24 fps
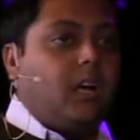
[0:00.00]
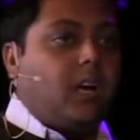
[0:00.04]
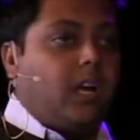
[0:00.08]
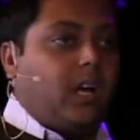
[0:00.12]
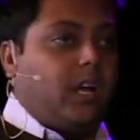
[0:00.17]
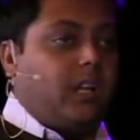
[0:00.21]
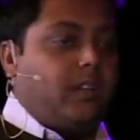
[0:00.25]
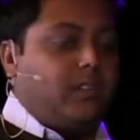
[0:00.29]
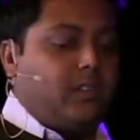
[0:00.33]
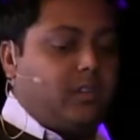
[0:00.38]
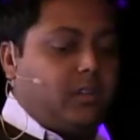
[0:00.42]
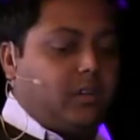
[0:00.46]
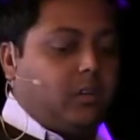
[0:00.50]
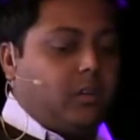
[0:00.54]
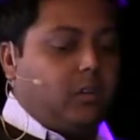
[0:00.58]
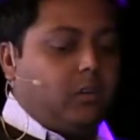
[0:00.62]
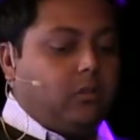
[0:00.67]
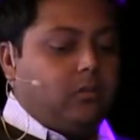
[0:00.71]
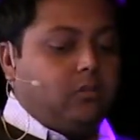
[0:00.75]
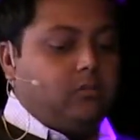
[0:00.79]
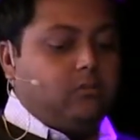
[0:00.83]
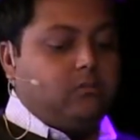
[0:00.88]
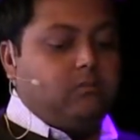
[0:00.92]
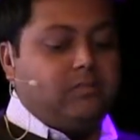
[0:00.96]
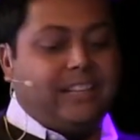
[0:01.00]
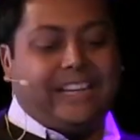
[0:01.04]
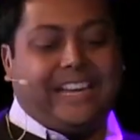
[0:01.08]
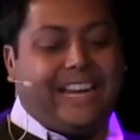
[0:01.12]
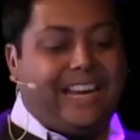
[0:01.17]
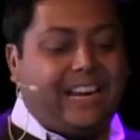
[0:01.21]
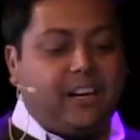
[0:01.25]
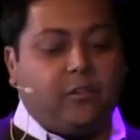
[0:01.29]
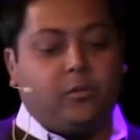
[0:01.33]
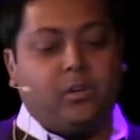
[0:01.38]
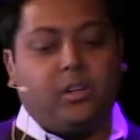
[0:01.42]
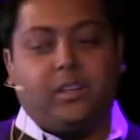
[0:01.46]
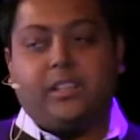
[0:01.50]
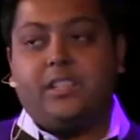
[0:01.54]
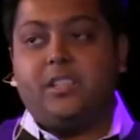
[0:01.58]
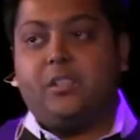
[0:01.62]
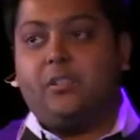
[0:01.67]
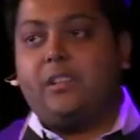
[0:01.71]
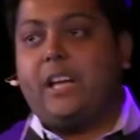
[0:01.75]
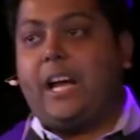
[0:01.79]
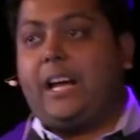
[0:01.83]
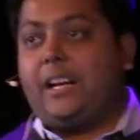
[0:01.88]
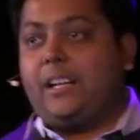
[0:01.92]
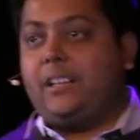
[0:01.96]
And so they can't really
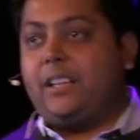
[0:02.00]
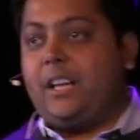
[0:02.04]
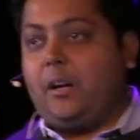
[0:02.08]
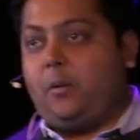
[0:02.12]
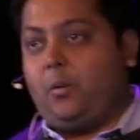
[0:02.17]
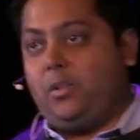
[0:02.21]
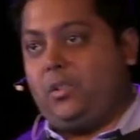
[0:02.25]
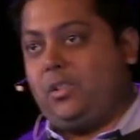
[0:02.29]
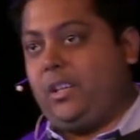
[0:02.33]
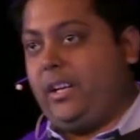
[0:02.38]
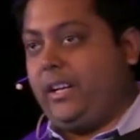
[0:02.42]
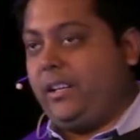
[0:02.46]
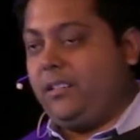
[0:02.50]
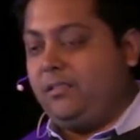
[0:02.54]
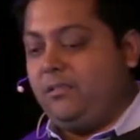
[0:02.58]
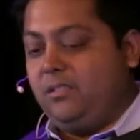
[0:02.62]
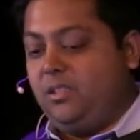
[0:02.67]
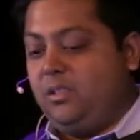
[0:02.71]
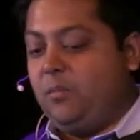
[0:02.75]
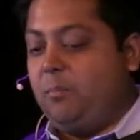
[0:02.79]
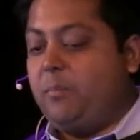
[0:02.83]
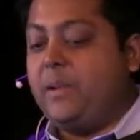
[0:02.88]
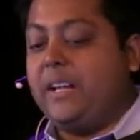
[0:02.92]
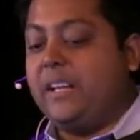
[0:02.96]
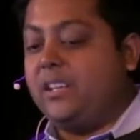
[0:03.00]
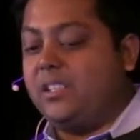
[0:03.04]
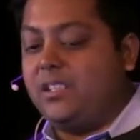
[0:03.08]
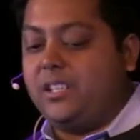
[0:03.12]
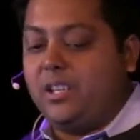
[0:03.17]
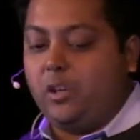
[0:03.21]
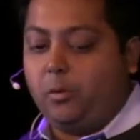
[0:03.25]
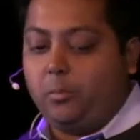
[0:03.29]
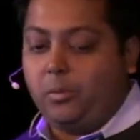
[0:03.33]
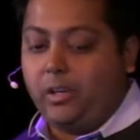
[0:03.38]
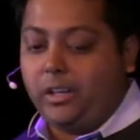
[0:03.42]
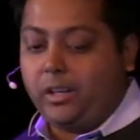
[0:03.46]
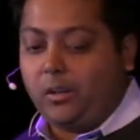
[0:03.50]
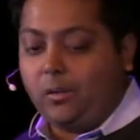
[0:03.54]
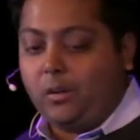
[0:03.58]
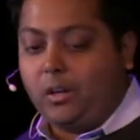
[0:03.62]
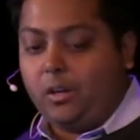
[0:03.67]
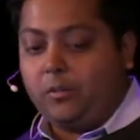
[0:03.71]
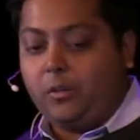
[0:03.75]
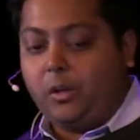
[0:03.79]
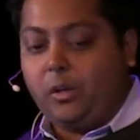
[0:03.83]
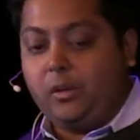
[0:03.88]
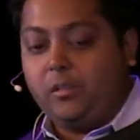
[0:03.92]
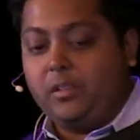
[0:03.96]
do that, and that was like the biggest deal breaker out
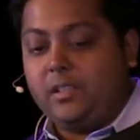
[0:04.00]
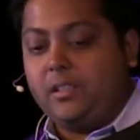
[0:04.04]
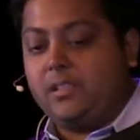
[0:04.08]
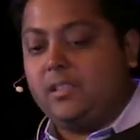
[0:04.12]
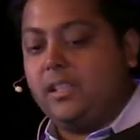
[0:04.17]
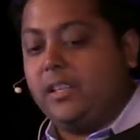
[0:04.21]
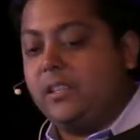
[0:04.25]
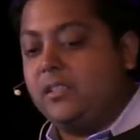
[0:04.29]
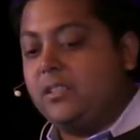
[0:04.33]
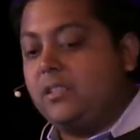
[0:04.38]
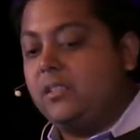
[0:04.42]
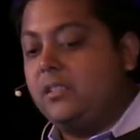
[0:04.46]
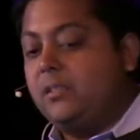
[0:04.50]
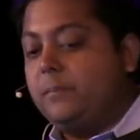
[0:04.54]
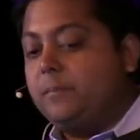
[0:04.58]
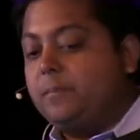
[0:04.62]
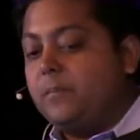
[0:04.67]
of all of these things.